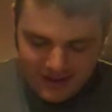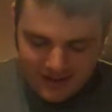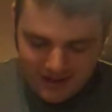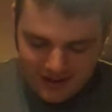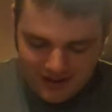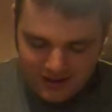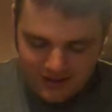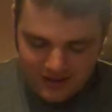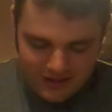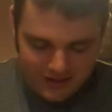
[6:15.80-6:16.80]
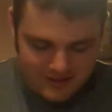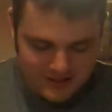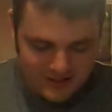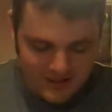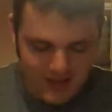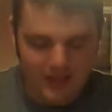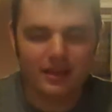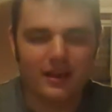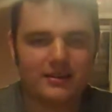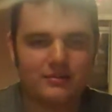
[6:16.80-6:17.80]
Thusly,
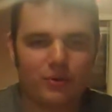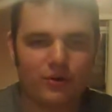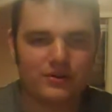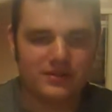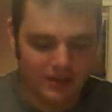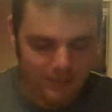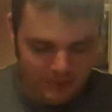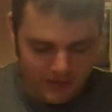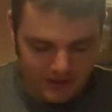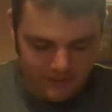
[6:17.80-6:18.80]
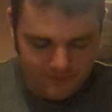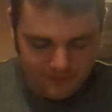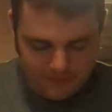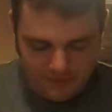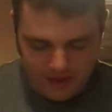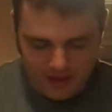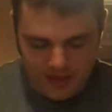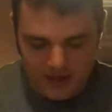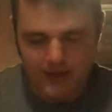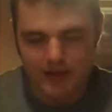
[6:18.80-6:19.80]
it lightened porters up a bit,
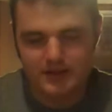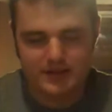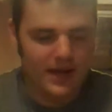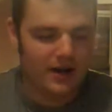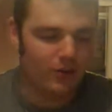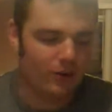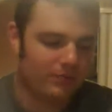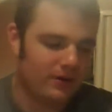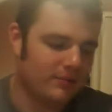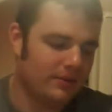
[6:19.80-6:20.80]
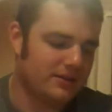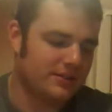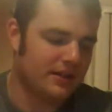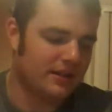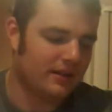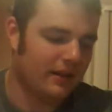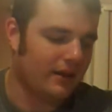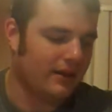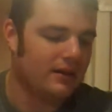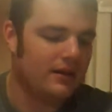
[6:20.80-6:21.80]
and now we're pretty much getting
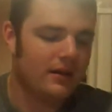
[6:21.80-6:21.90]
like